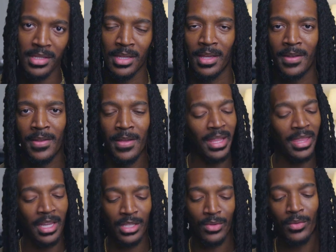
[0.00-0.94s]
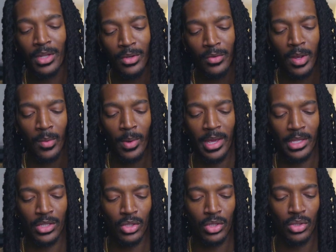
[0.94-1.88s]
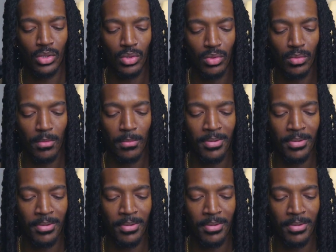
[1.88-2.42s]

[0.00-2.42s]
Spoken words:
and I think it's a really great way to